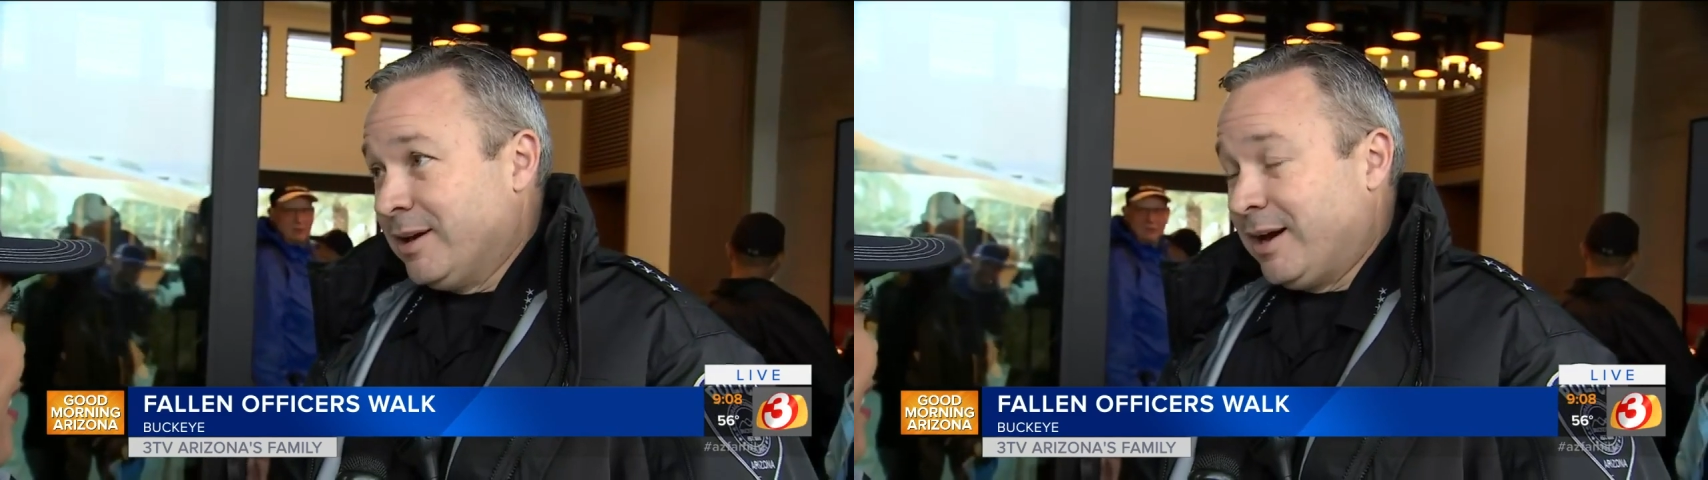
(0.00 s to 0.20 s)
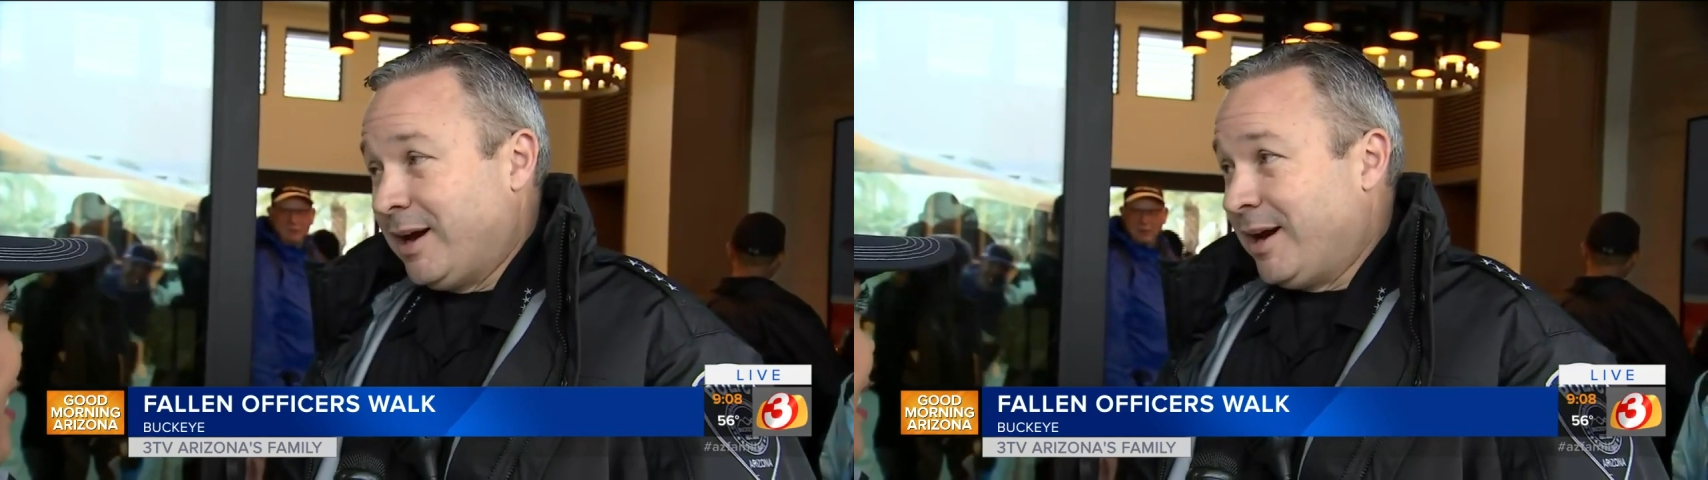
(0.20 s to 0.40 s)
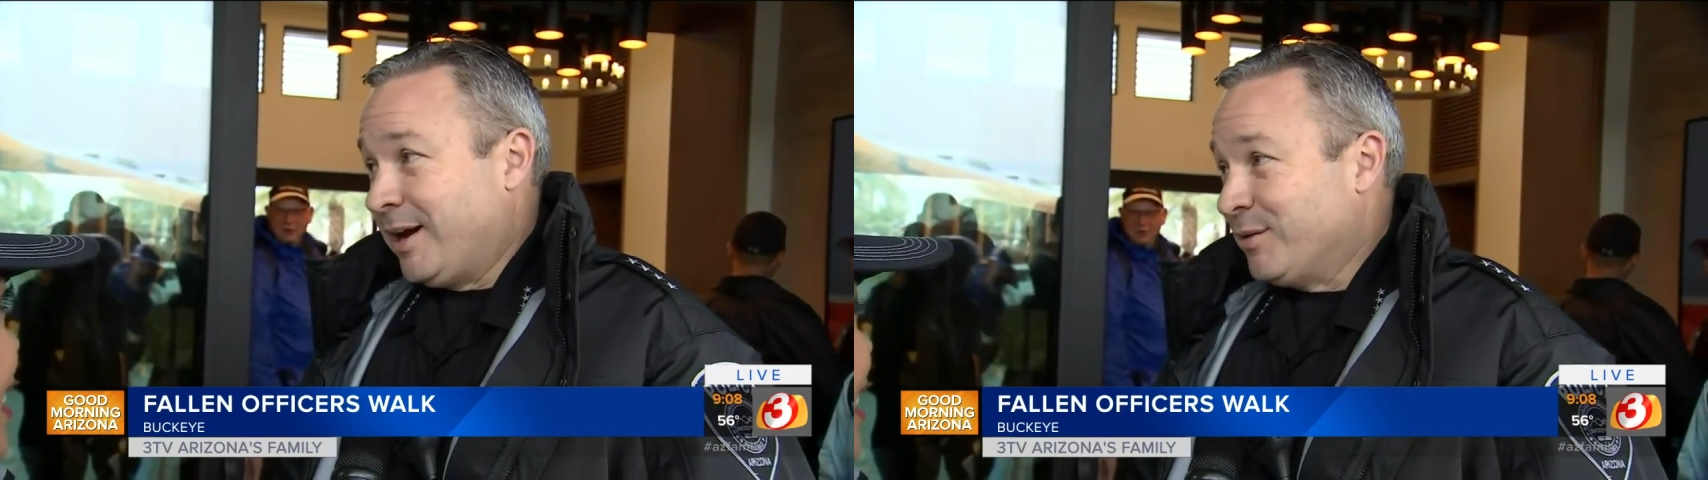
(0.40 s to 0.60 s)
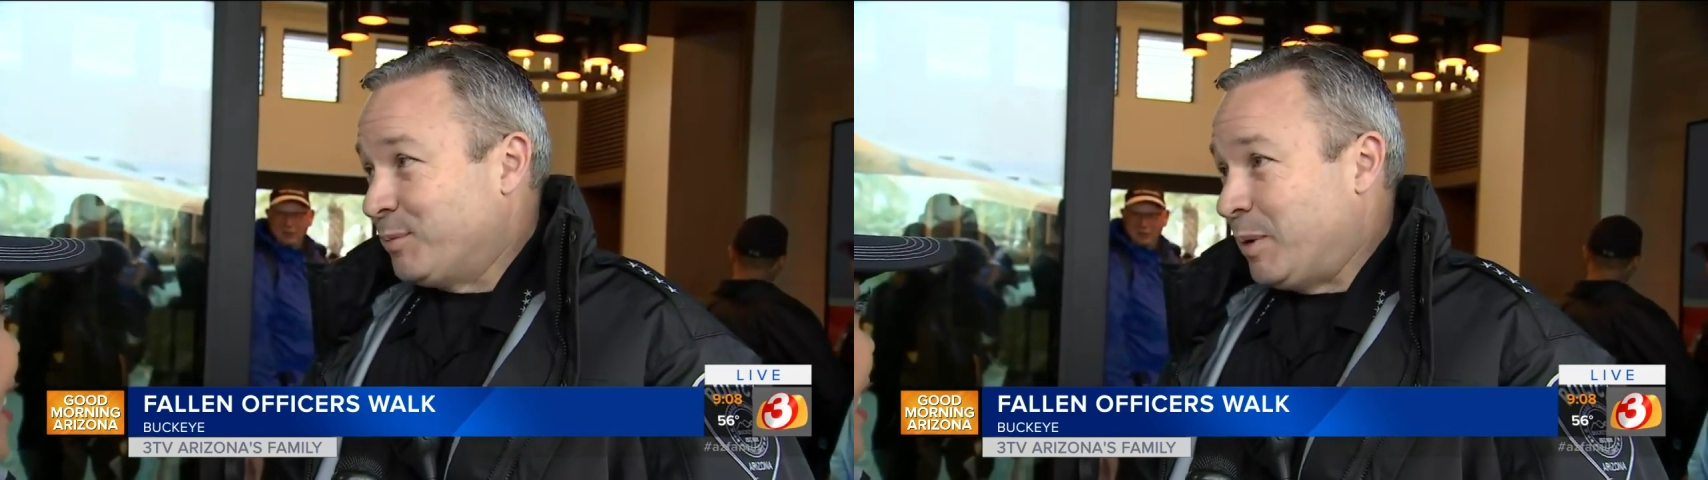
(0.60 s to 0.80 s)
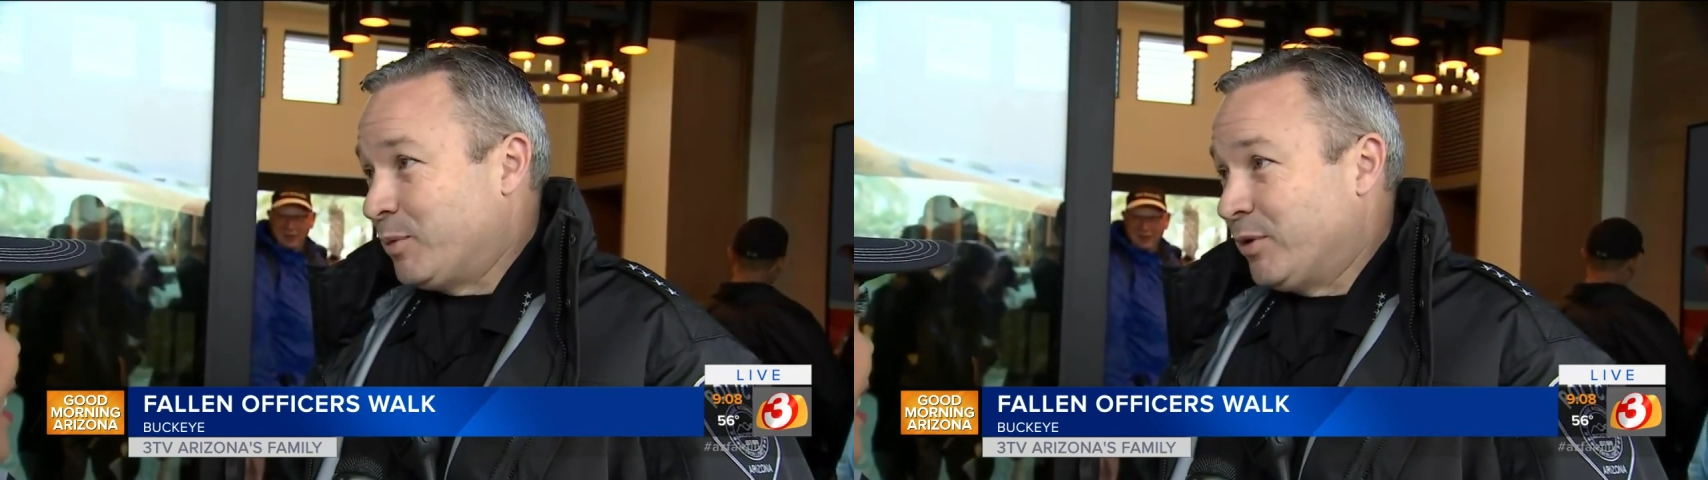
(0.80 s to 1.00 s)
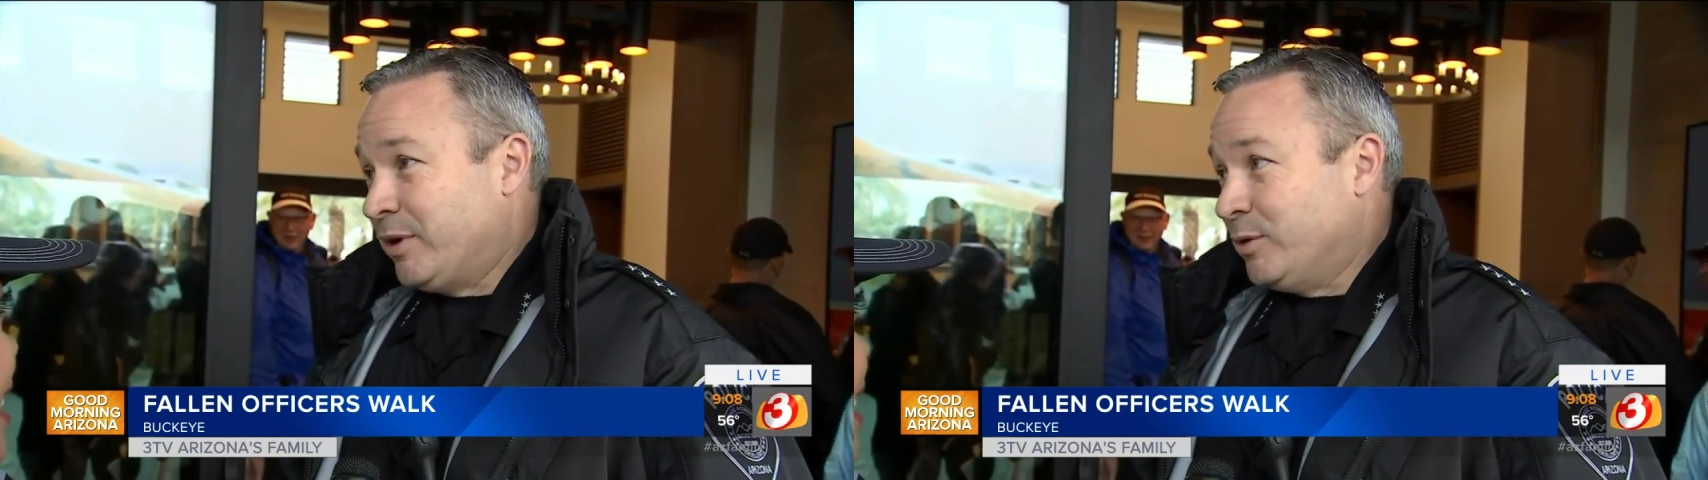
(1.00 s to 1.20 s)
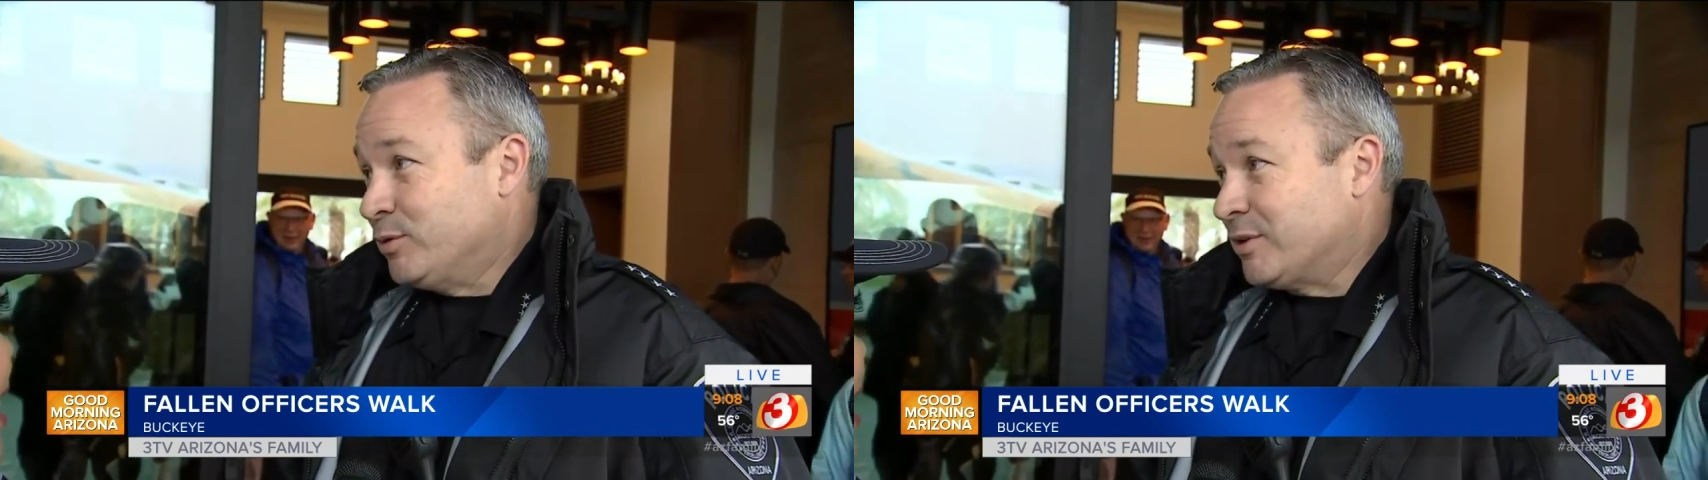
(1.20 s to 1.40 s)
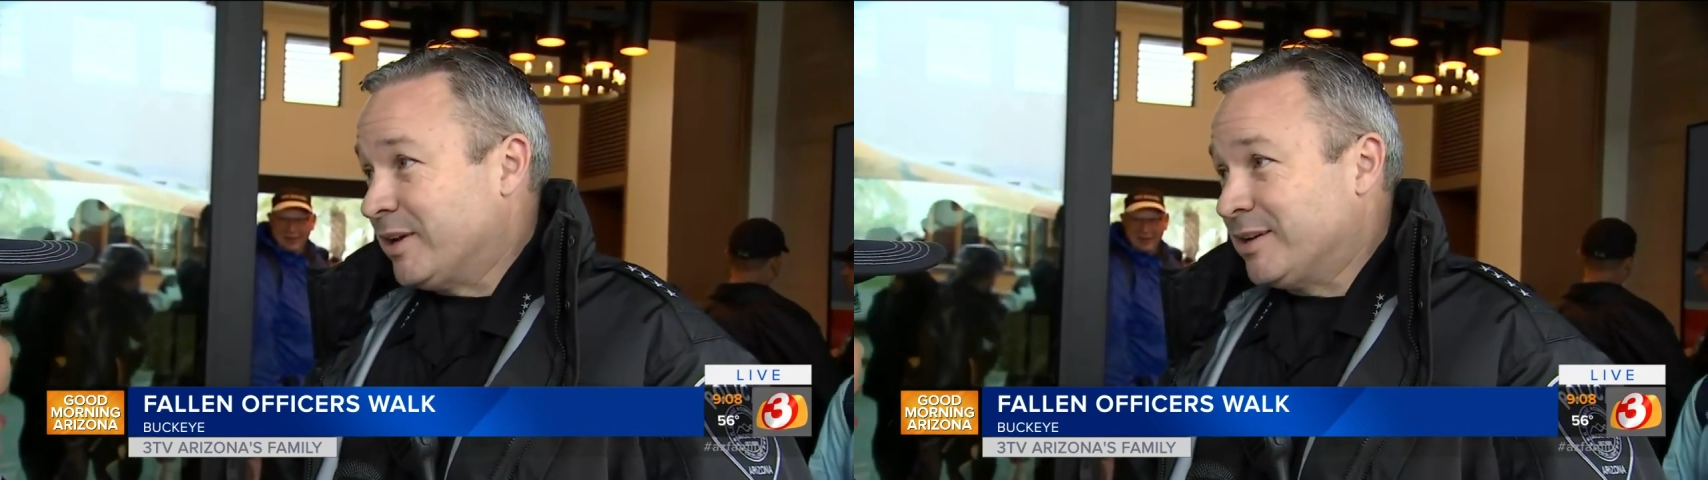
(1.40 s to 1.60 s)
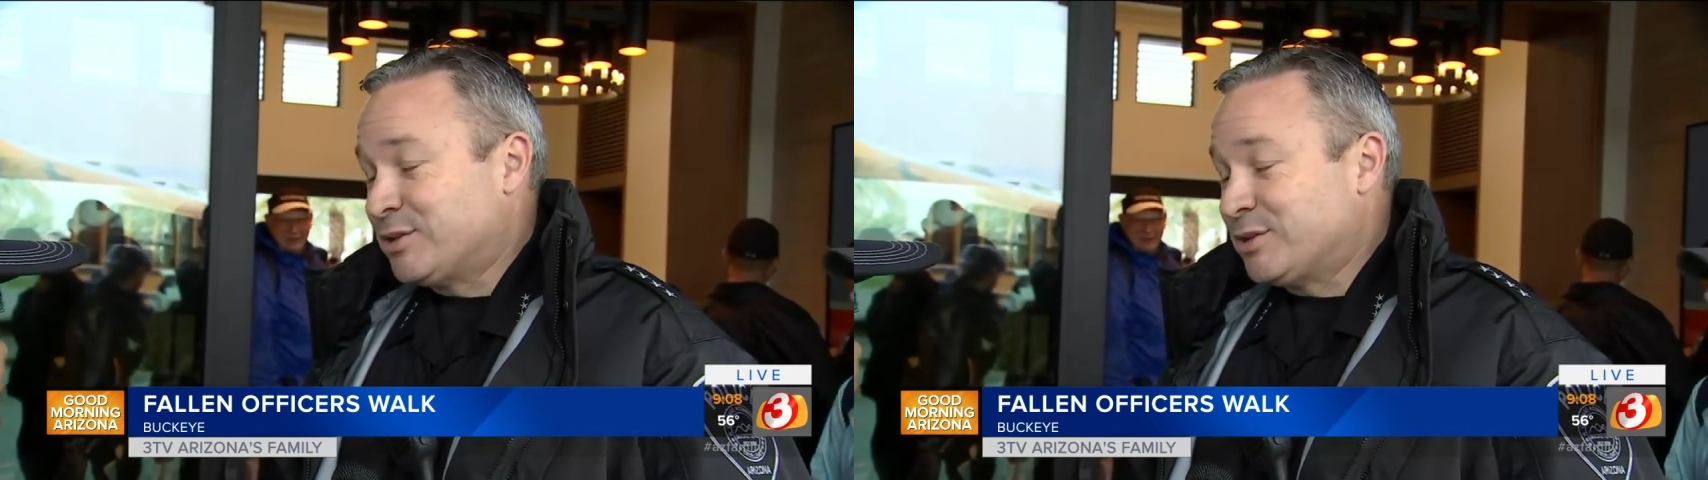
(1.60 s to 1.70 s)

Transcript: I remember he was an